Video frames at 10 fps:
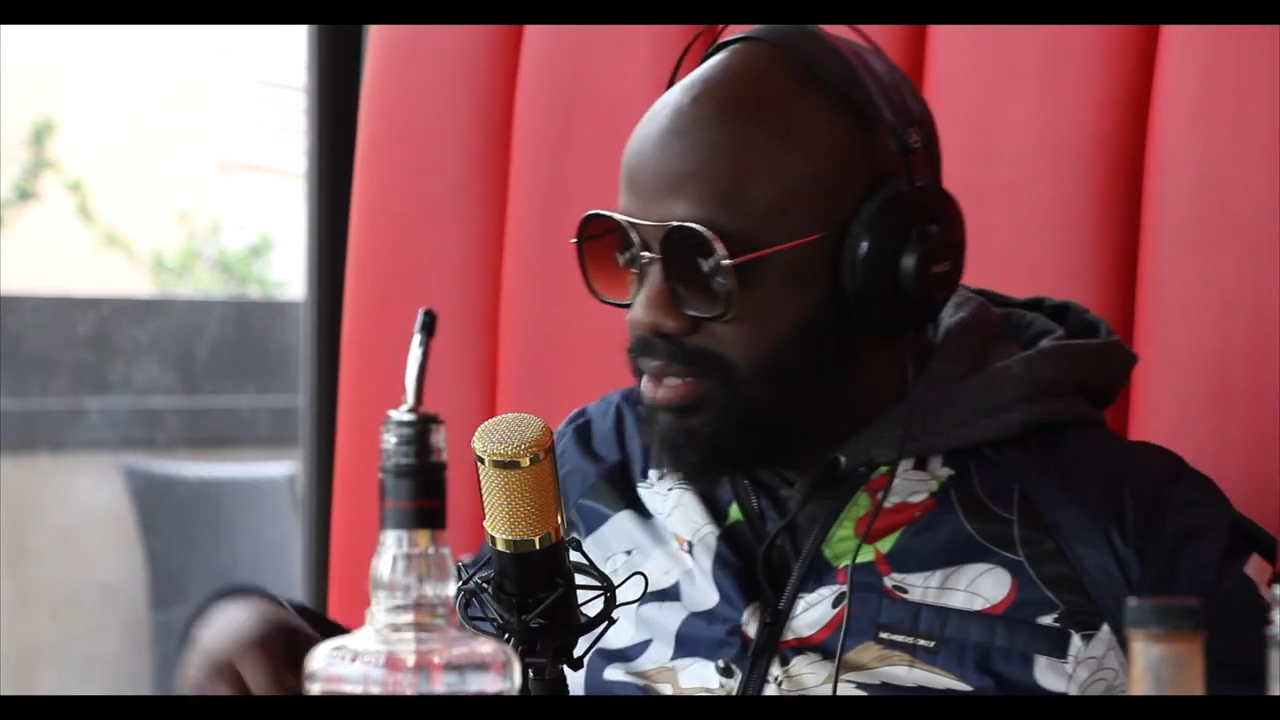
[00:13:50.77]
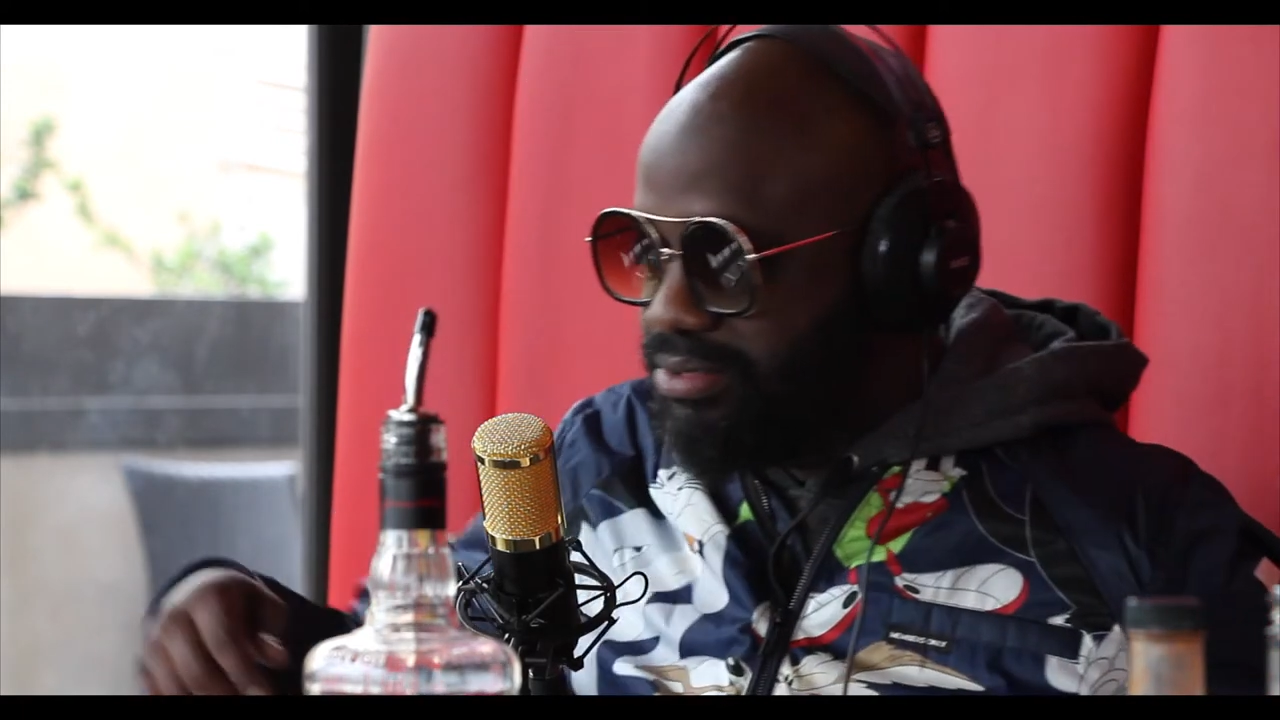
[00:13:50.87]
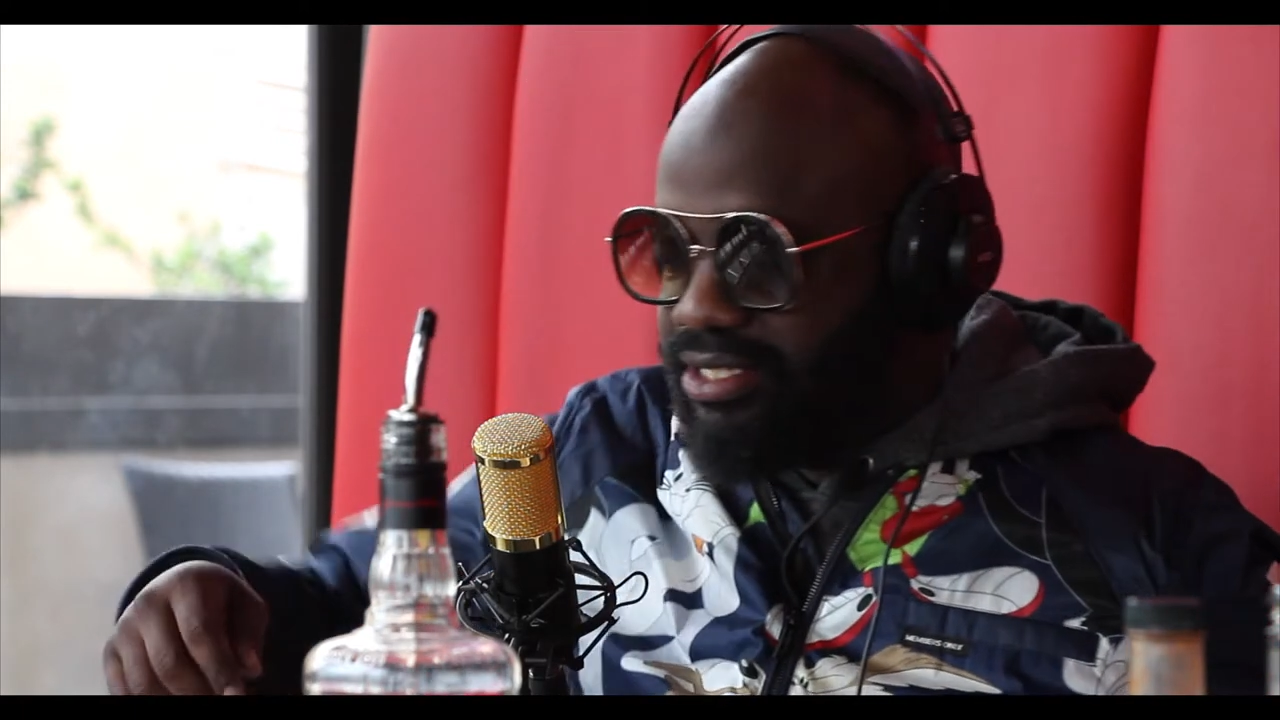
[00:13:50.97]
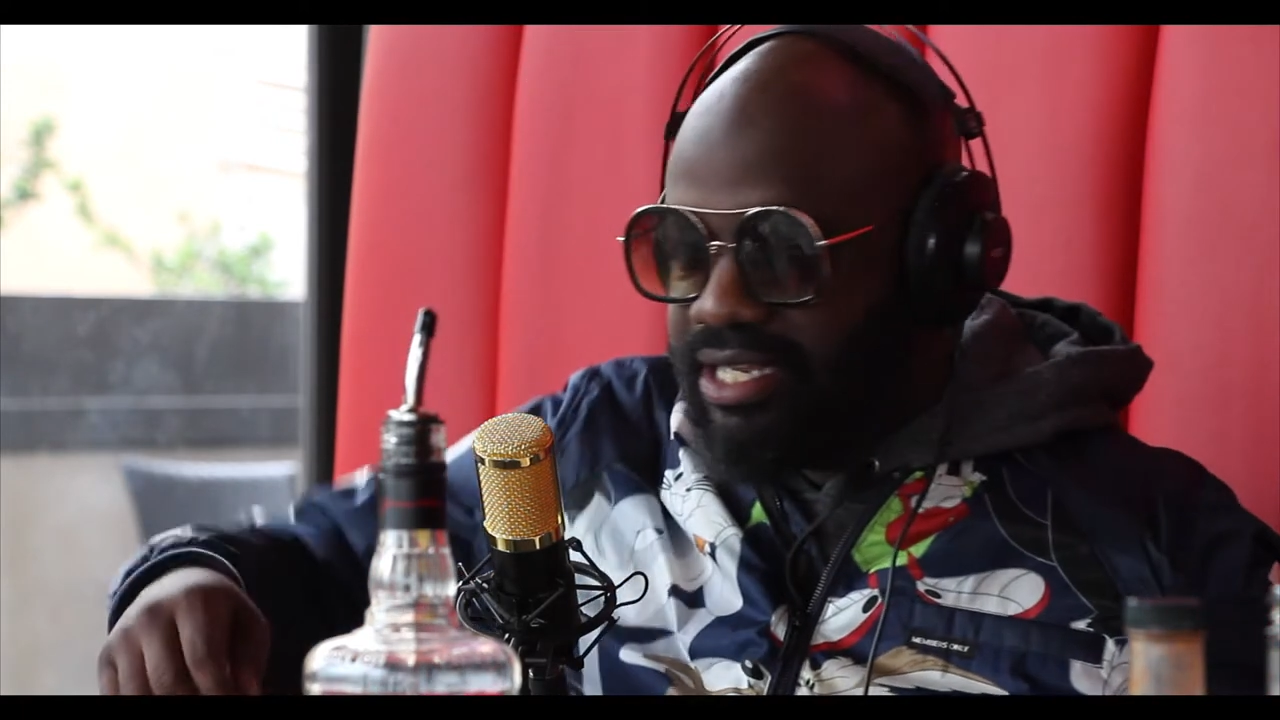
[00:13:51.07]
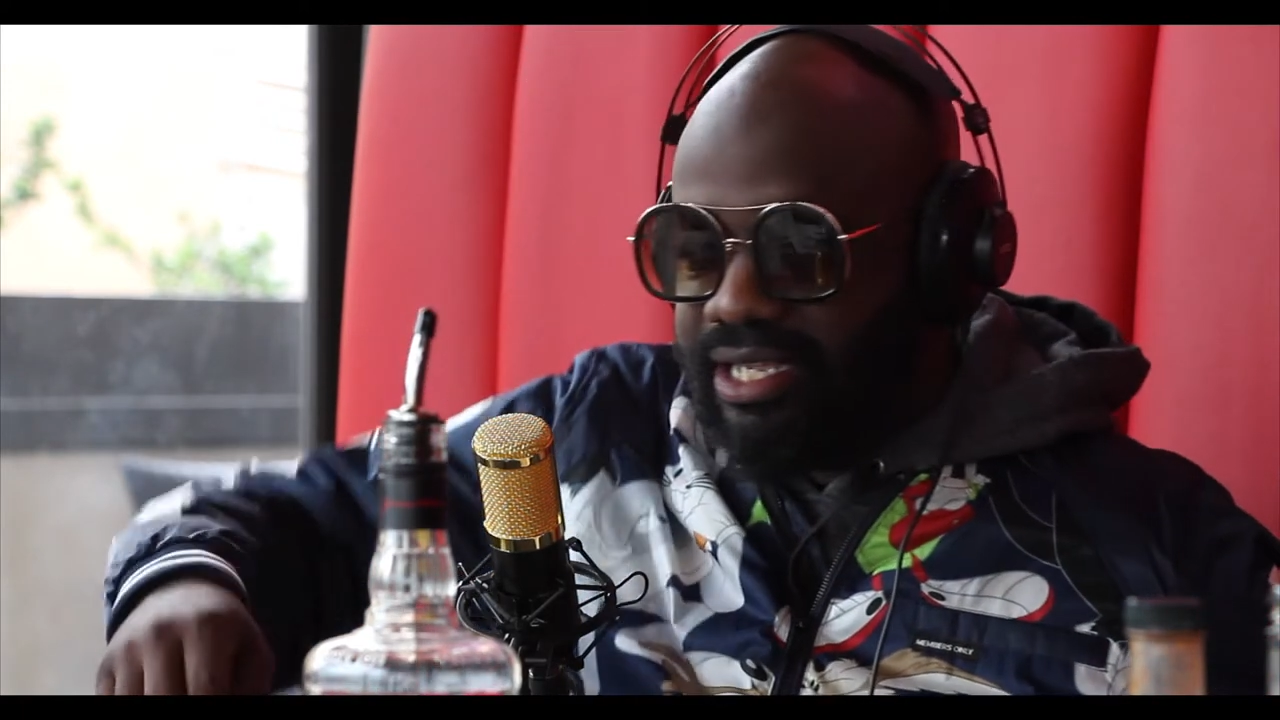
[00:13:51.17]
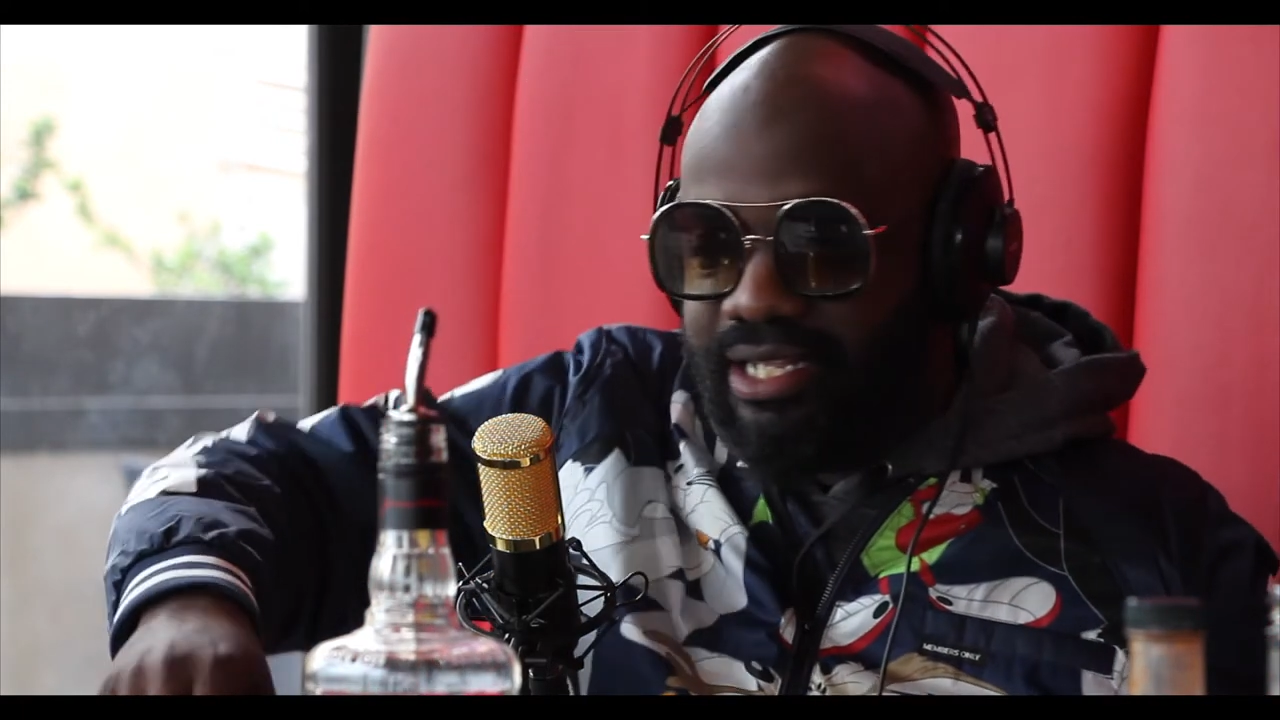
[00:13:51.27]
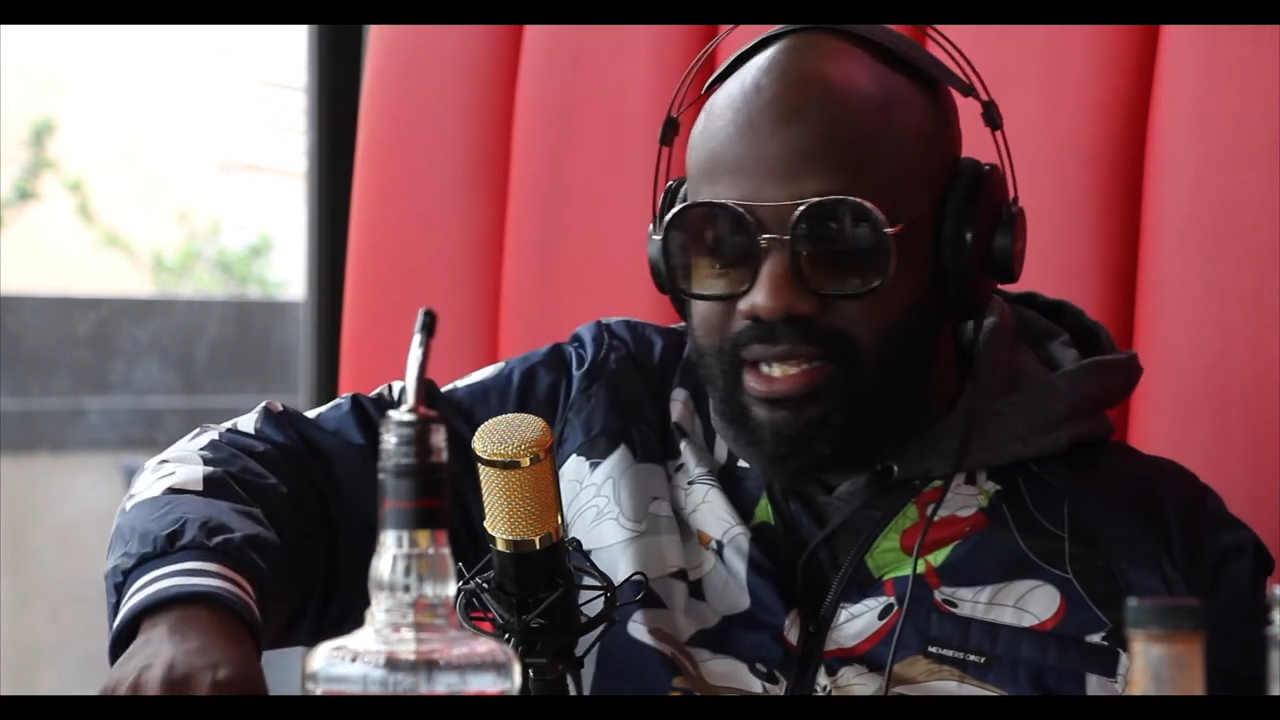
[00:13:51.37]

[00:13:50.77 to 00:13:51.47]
just thinking of